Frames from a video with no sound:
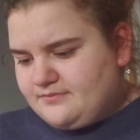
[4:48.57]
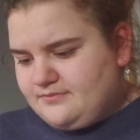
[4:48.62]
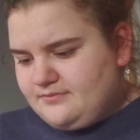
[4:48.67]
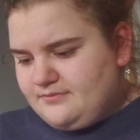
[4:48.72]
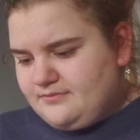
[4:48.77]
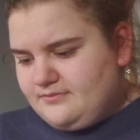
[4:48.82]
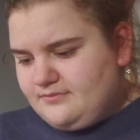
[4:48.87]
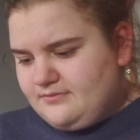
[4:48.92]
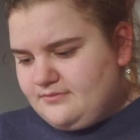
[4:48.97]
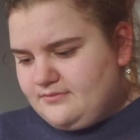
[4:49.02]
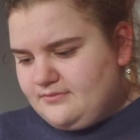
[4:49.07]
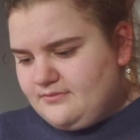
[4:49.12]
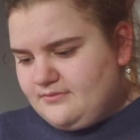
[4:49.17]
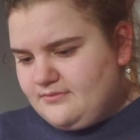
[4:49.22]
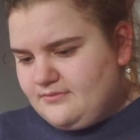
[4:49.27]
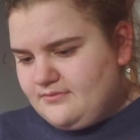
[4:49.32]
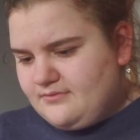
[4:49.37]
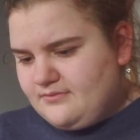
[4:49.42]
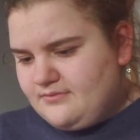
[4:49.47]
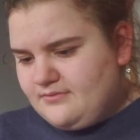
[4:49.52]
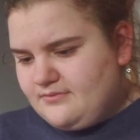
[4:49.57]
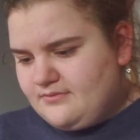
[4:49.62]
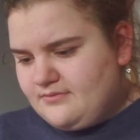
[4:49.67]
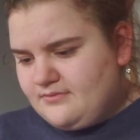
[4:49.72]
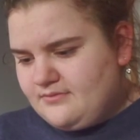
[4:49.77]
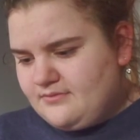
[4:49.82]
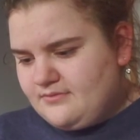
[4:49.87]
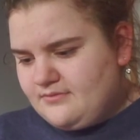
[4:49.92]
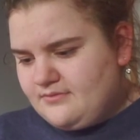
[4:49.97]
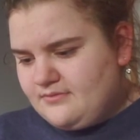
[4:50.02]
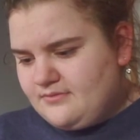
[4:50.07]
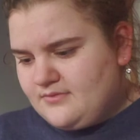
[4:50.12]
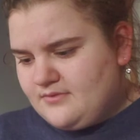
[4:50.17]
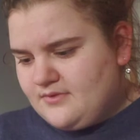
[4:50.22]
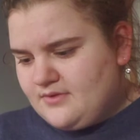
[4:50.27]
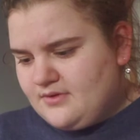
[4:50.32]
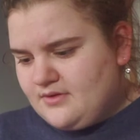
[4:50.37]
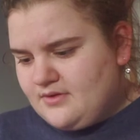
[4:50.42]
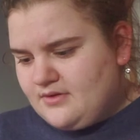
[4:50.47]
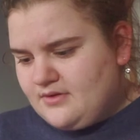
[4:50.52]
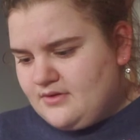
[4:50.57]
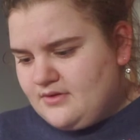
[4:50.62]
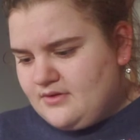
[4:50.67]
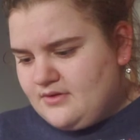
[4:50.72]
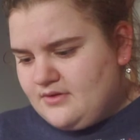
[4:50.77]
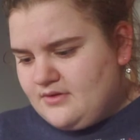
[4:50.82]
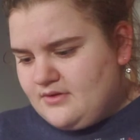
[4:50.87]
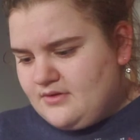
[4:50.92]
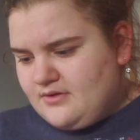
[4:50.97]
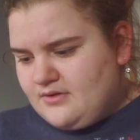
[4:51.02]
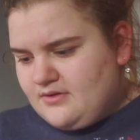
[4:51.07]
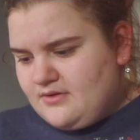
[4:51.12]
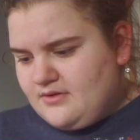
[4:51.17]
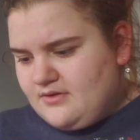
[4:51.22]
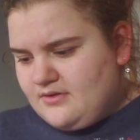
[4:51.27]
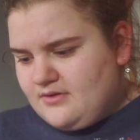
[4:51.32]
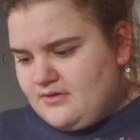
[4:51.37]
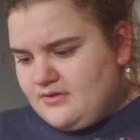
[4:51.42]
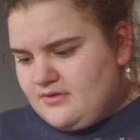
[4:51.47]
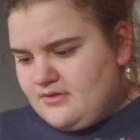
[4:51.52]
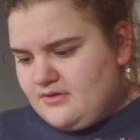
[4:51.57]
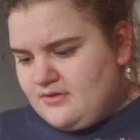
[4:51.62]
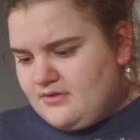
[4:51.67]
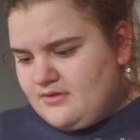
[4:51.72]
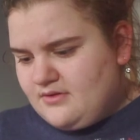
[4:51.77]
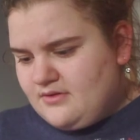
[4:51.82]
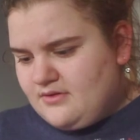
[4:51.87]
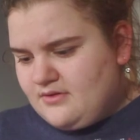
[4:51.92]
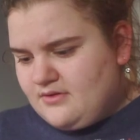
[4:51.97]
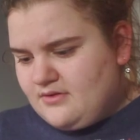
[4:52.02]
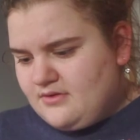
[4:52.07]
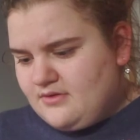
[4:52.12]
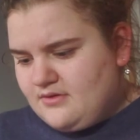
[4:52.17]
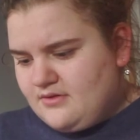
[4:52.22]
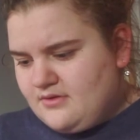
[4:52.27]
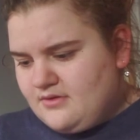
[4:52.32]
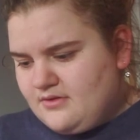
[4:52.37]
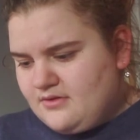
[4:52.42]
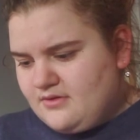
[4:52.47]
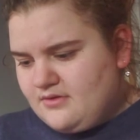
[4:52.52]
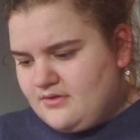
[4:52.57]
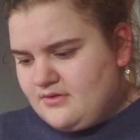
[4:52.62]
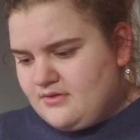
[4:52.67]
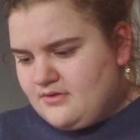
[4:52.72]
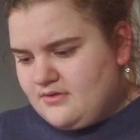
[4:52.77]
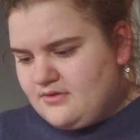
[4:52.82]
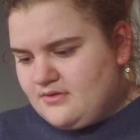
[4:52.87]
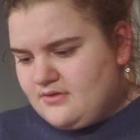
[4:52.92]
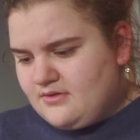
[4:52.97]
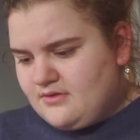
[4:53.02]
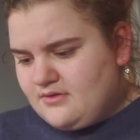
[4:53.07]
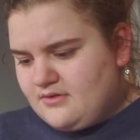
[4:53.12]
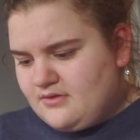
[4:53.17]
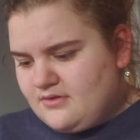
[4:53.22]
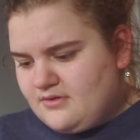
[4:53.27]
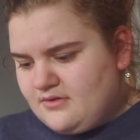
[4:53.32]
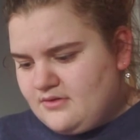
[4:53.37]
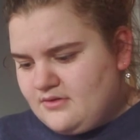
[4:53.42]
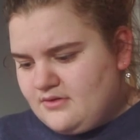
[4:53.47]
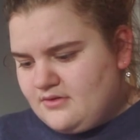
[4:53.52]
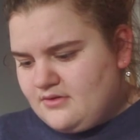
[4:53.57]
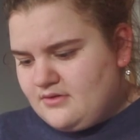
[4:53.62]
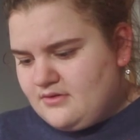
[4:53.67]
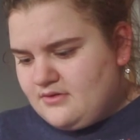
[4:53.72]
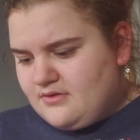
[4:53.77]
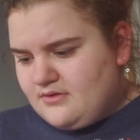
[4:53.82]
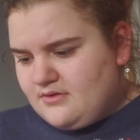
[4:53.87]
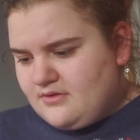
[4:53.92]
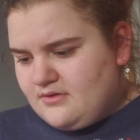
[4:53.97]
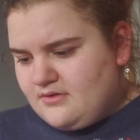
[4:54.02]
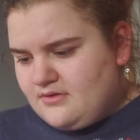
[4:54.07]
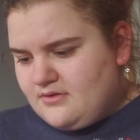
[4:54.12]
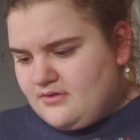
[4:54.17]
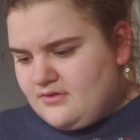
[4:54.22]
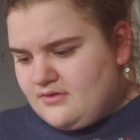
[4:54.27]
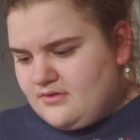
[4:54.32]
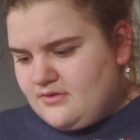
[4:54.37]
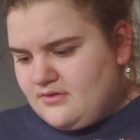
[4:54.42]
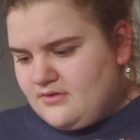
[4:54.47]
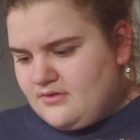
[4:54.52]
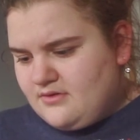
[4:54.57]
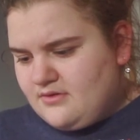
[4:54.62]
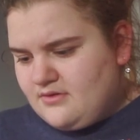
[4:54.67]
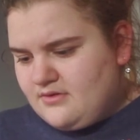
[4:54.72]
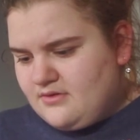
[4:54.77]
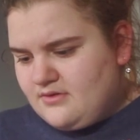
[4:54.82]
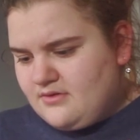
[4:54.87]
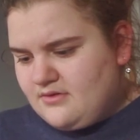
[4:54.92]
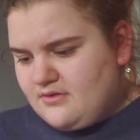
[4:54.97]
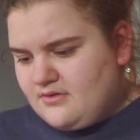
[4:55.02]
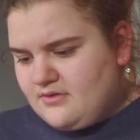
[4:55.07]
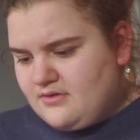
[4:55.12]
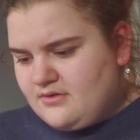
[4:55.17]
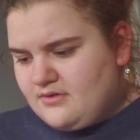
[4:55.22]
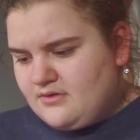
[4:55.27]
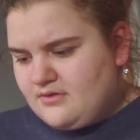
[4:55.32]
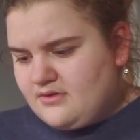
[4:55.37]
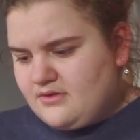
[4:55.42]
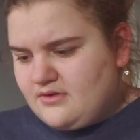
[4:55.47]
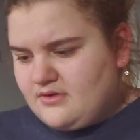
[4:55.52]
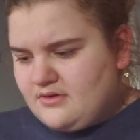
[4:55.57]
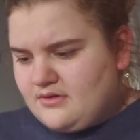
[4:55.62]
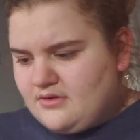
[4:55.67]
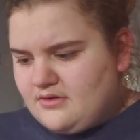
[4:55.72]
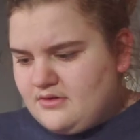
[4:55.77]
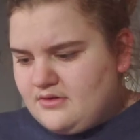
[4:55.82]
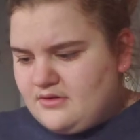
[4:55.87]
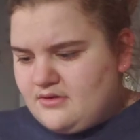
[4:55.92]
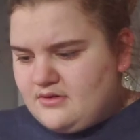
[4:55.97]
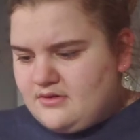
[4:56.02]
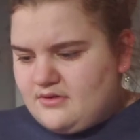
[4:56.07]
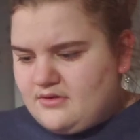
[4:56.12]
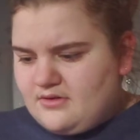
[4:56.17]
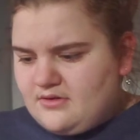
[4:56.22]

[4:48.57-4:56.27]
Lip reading: (silence)